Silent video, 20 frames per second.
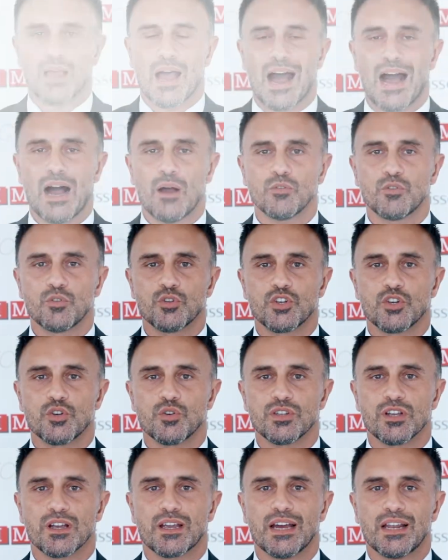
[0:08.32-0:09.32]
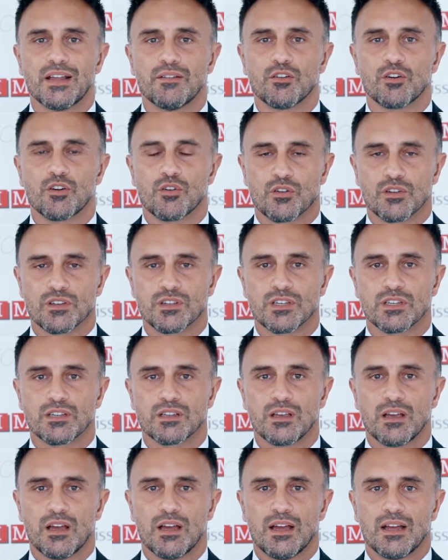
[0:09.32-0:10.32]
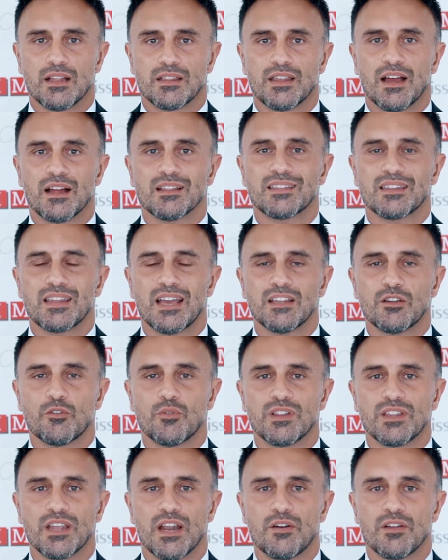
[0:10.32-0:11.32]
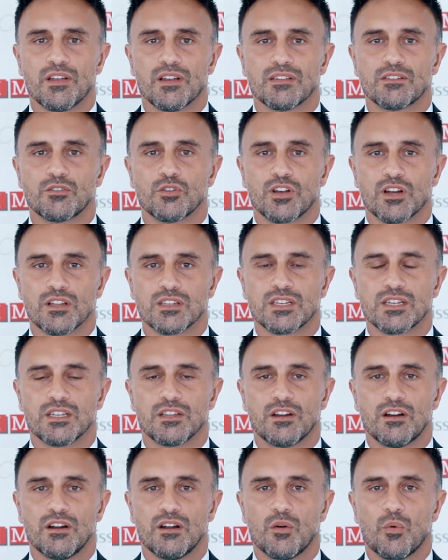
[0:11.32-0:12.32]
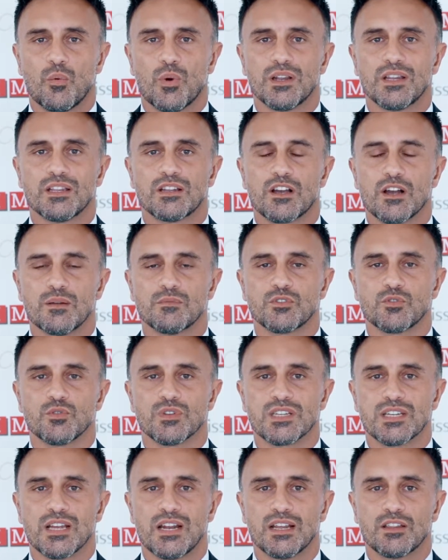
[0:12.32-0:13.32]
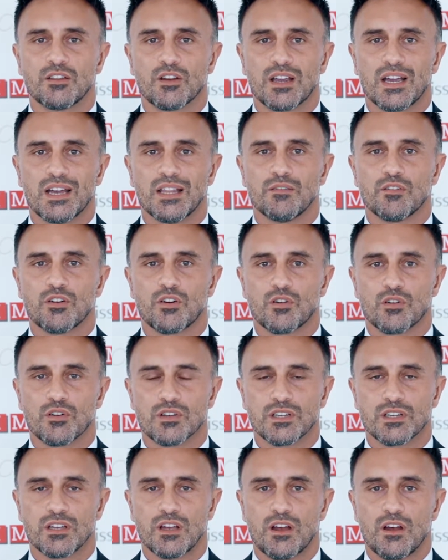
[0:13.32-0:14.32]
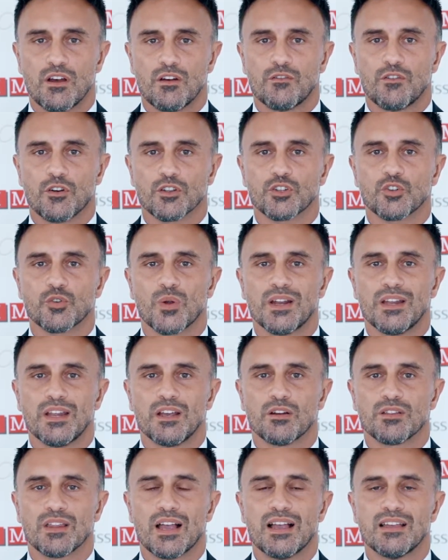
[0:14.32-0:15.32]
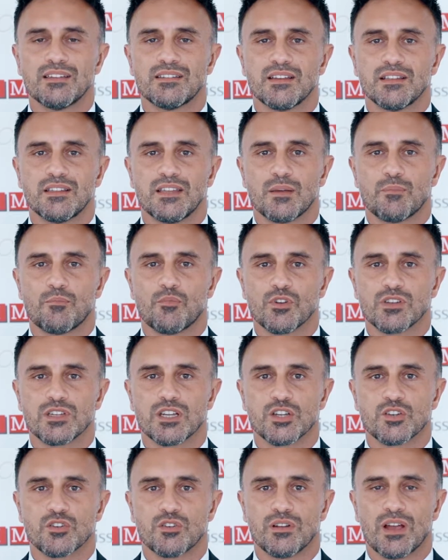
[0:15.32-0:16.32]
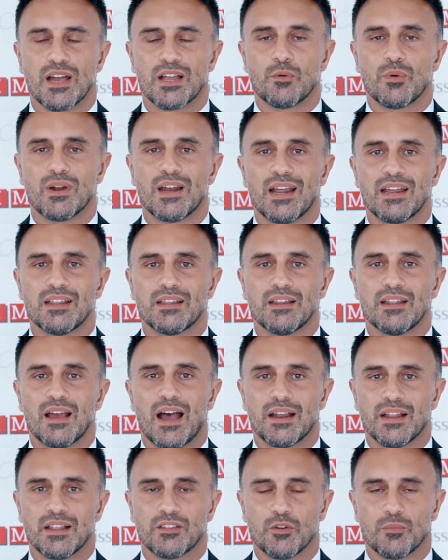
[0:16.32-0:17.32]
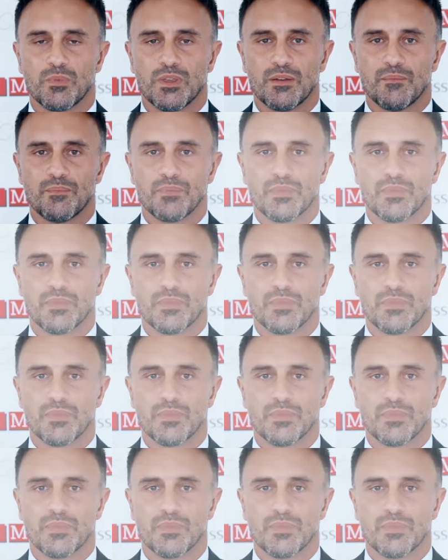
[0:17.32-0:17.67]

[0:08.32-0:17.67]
How to choose a Cadaver course? There are 10 criteria to consider when it comes to select a Cadaver course for training on aesthetic procedure and related anatomy.